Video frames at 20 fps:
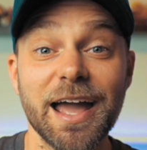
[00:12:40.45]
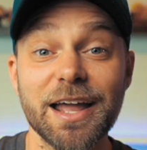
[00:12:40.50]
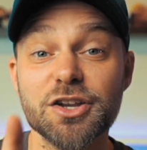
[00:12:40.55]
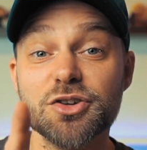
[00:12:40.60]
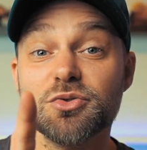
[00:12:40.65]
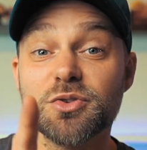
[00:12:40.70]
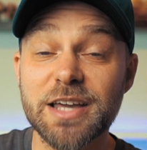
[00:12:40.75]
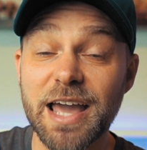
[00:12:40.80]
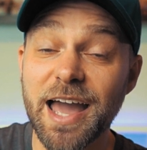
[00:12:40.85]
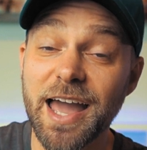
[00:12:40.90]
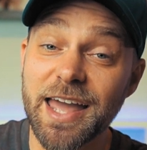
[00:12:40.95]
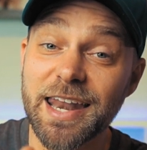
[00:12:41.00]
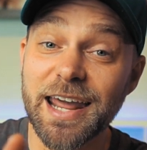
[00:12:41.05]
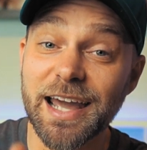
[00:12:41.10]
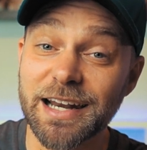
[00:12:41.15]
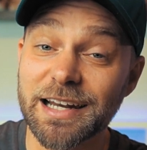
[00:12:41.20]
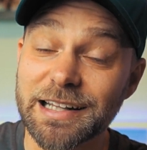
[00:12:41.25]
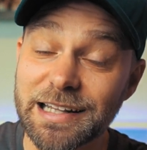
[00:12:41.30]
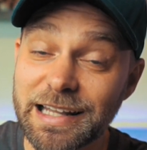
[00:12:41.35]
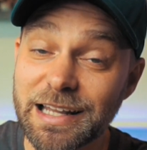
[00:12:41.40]
And you can
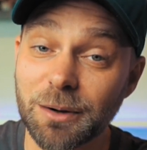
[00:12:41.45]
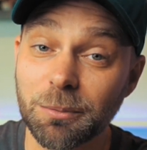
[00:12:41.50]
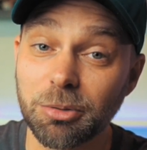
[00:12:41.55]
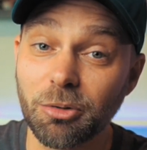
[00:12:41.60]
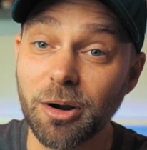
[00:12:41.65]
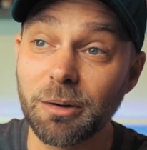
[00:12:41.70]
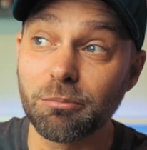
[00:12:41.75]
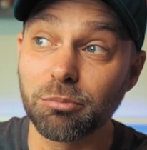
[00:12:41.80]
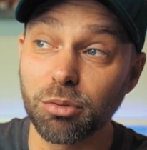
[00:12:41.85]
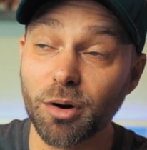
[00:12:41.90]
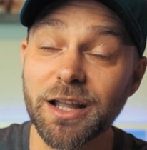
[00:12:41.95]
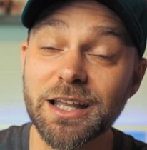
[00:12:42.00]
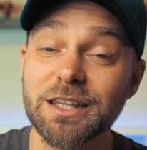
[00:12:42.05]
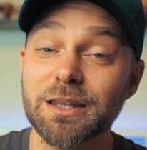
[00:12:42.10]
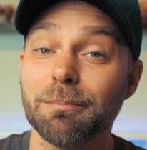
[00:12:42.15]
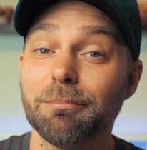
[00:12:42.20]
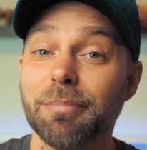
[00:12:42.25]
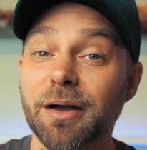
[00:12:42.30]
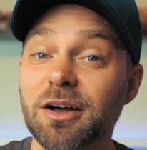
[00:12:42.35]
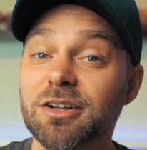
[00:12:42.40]
at a later point bring in
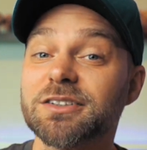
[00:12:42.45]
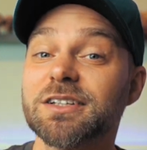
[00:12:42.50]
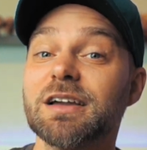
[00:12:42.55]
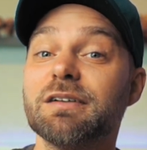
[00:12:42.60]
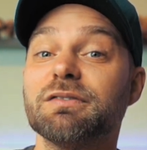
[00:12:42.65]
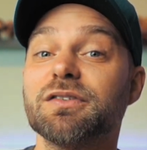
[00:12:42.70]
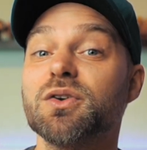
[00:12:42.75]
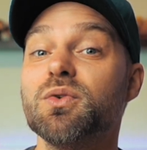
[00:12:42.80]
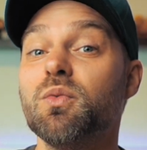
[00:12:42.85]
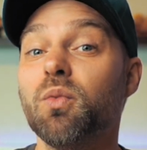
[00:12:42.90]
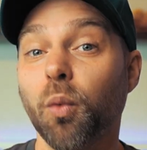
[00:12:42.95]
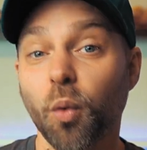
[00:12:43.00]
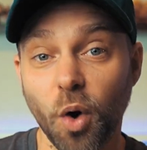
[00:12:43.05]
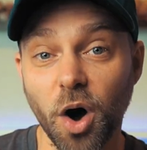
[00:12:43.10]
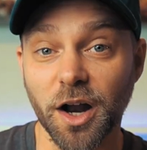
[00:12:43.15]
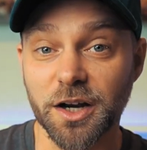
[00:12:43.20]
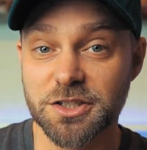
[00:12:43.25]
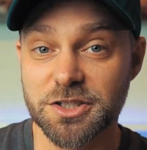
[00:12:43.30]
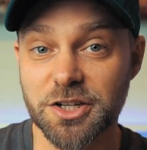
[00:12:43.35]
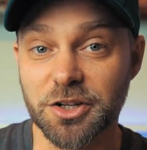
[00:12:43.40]
the belt if you
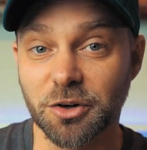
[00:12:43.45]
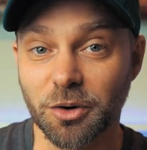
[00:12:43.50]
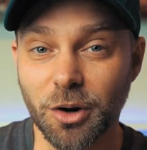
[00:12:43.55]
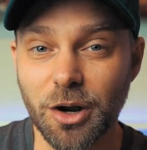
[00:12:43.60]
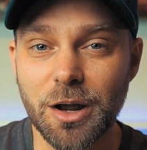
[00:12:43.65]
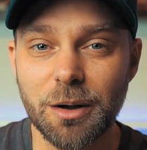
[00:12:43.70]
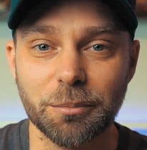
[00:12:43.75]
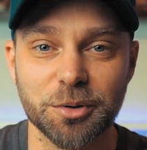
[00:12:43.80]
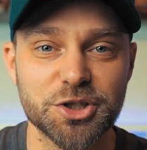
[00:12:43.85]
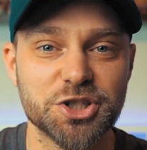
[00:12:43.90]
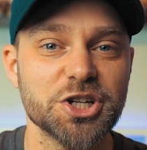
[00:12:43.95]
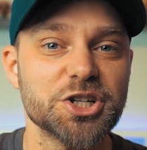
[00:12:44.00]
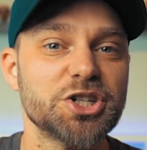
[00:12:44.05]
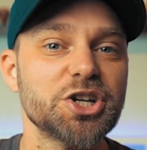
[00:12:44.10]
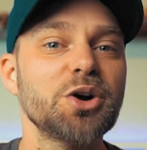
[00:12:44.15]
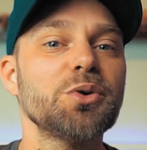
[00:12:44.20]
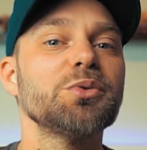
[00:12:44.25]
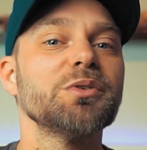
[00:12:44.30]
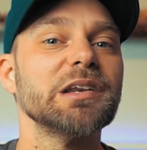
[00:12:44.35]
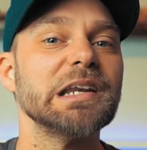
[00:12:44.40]
want to, but you
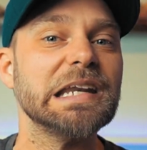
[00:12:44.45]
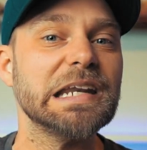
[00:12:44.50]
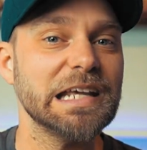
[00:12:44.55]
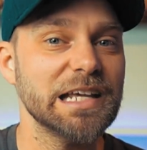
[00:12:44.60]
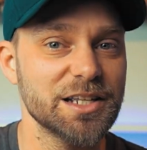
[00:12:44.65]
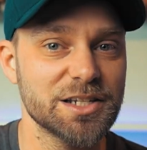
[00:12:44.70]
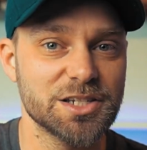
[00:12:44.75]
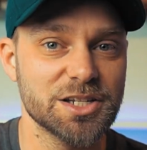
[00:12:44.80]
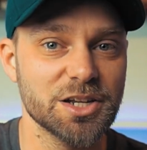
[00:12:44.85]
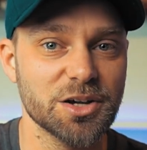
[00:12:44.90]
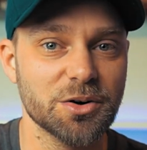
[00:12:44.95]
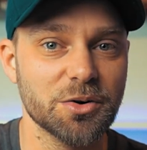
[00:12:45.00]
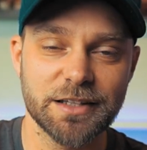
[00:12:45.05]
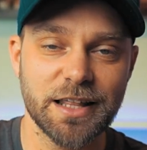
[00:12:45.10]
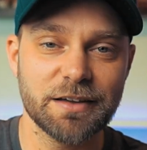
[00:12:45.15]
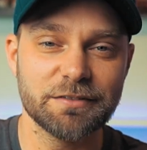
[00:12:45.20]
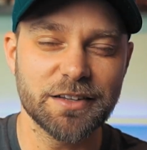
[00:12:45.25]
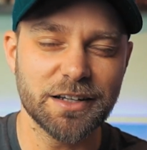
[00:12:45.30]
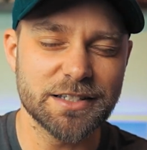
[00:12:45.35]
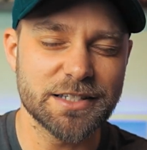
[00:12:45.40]
don't need to.
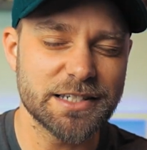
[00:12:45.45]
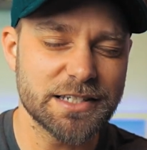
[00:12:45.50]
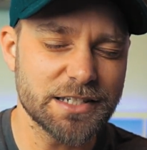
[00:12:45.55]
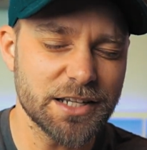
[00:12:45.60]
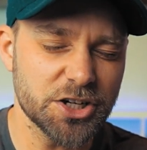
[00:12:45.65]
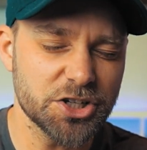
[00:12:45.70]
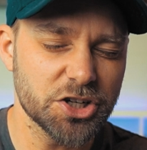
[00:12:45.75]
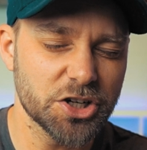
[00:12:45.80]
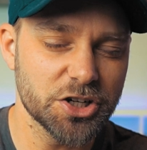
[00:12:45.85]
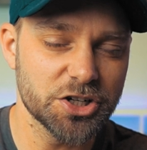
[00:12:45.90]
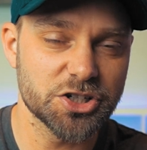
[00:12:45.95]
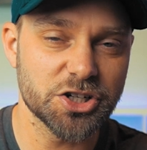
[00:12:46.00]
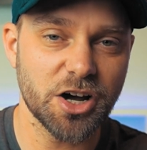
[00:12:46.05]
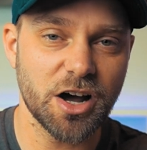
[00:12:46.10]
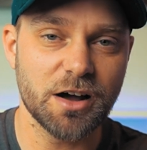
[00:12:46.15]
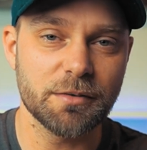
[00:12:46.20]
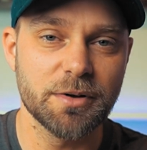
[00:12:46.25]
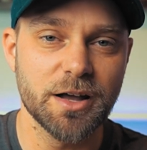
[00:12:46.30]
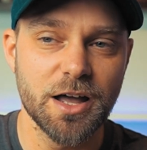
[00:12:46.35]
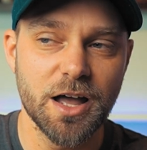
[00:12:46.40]
They've done such a good
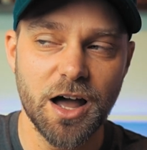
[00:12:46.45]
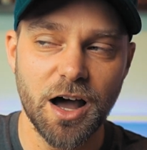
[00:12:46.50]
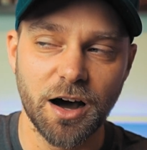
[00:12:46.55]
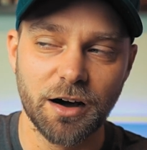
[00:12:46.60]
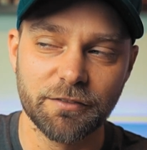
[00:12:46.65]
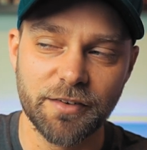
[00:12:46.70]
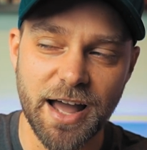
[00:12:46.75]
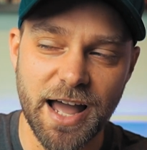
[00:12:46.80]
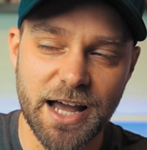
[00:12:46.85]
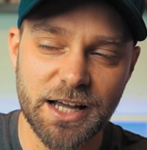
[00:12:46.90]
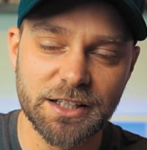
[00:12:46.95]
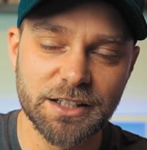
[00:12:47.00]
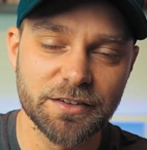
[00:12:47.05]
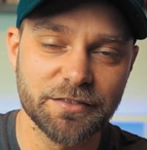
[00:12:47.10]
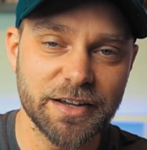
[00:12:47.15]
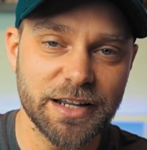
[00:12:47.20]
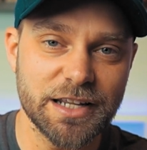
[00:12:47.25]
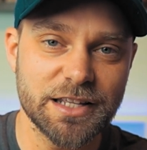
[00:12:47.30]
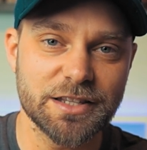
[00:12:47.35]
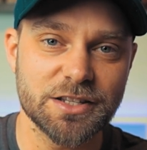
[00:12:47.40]
job of
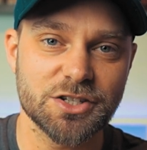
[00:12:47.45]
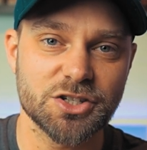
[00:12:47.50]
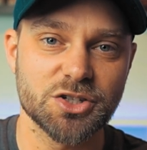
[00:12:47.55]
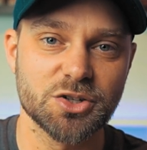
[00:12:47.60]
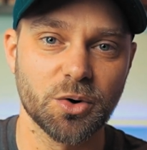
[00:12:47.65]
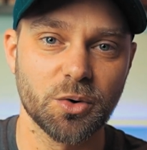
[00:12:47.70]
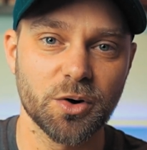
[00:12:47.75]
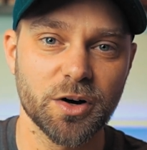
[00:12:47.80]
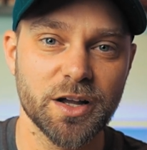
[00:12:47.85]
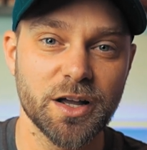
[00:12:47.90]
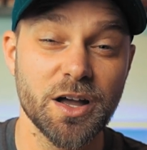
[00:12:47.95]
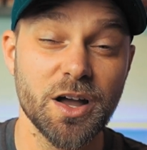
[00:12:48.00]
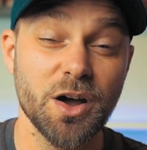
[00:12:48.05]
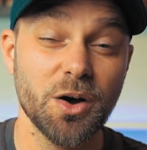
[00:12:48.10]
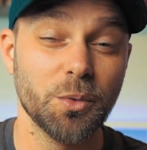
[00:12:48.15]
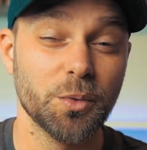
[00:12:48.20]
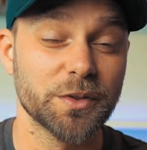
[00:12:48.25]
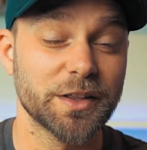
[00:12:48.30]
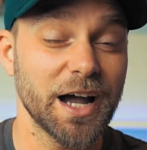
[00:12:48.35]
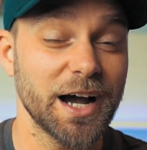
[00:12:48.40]
elevating this story
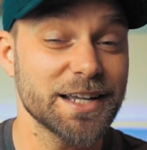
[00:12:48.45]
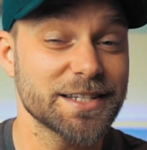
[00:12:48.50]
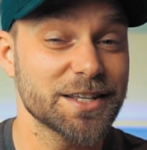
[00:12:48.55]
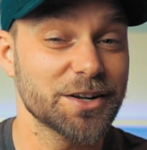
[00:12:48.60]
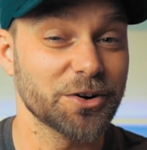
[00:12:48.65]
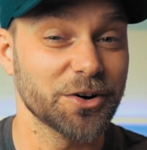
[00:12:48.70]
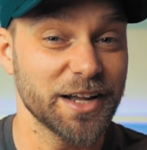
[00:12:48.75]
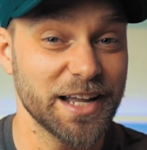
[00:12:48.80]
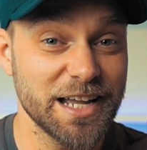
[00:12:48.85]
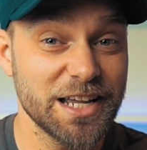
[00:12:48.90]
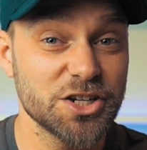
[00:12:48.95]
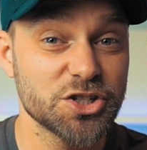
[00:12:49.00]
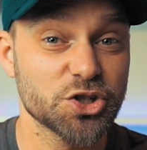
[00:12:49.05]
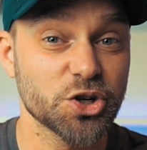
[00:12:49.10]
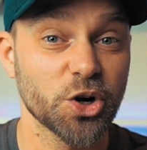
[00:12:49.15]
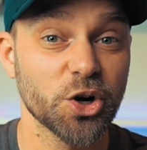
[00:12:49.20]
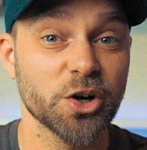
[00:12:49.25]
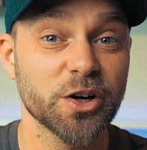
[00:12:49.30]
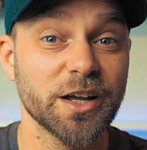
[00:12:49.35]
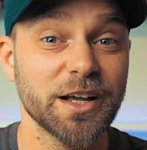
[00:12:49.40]
with guys that are
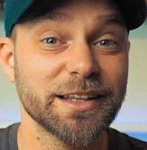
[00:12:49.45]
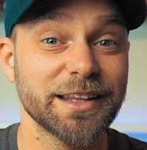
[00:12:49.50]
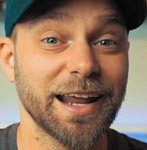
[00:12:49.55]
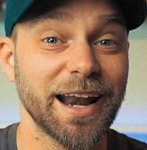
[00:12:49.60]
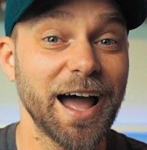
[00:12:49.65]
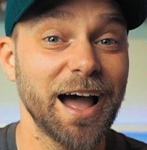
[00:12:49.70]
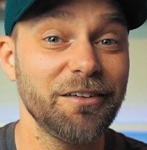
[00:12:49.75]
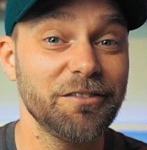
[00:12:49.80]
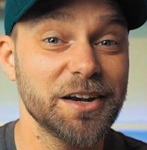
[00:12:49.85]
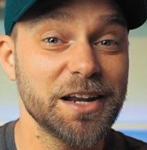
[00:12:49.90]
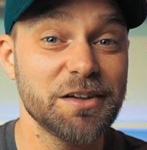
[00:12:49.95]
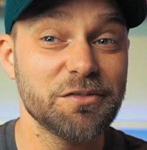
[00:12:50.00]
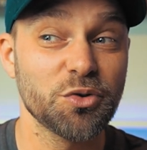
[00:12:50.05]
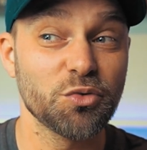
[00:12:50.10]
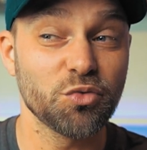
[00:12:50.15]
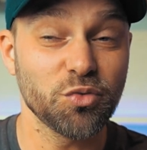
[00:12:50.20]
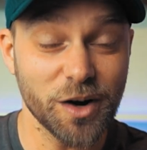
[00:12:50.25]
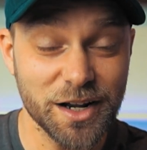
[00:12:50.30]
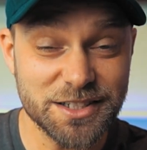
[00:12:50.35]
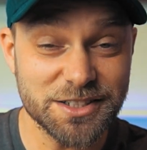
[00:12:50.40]
injured, that haven't
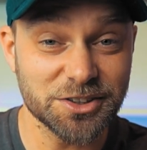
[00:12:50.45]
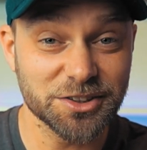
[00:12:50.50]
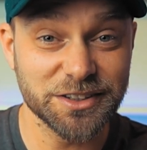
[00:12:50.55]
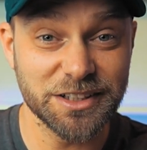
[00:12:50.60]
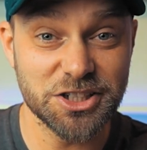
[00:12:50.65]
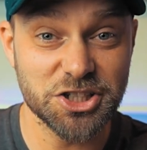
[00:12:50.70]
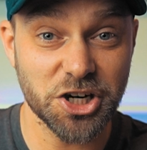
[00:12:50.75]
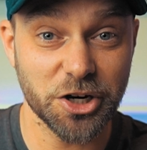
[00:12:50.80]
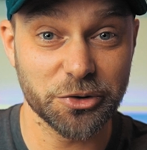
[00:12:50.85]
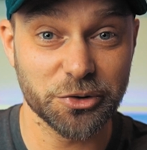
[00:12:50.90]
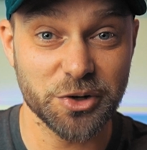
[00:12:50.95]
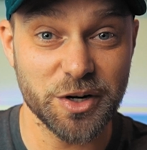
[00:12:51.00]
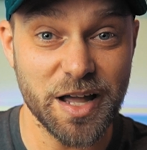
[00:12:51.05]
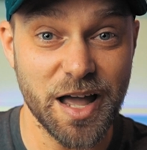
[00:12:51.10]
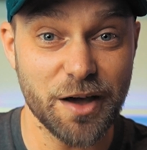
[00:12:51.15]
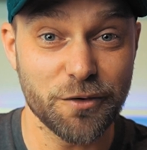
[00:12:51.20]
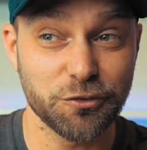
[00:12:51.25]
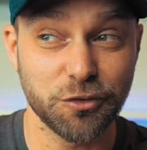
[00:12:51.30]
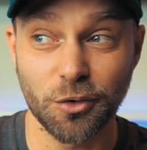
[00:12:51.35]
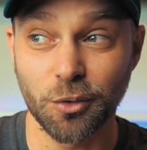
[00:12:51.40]
even wrestled each other
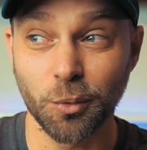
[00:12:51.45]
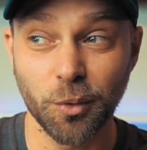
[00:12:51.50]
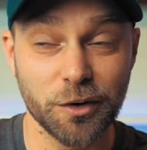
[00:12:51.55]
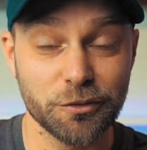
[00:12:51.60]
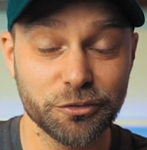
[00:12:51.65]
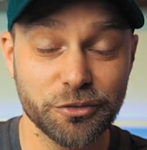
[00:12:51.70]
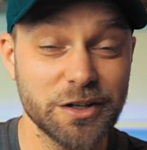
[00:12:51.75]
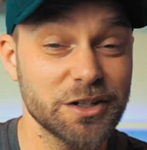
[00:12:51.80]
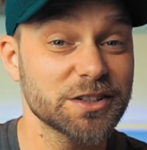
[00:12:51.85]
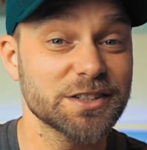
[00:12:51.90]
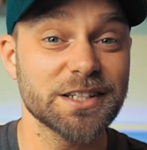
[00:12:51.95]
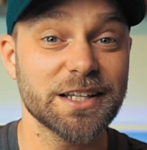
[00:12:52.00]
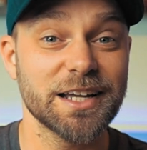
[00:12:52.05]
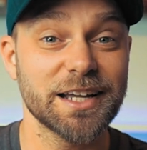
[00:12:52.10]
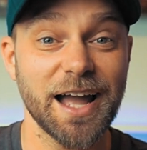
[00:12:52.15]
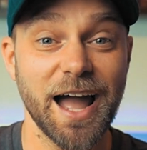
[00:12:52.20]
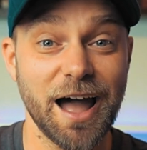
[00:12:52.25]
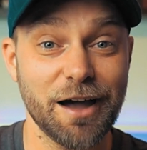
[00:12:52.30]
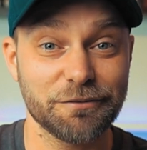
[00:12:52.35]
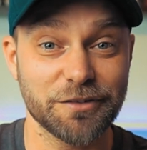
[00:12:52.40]
yet for what feels
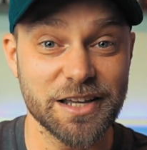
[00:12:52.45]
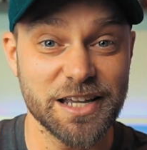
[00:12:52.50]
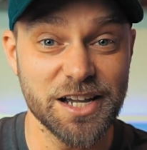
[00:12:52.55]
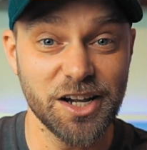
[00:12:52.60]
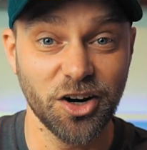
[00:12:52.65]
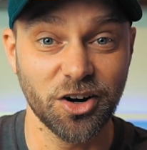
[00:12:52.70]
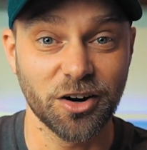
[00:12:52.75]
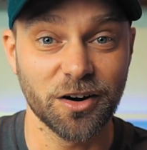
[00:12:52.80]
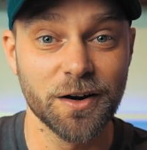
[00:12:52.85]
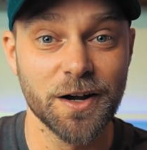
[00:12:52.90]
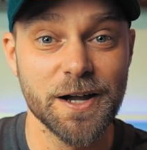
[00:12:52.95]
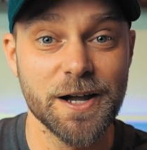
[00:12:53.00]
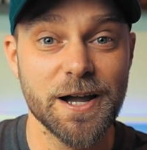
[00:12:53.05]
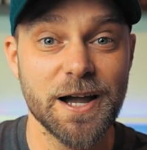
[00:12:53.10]
like half a year.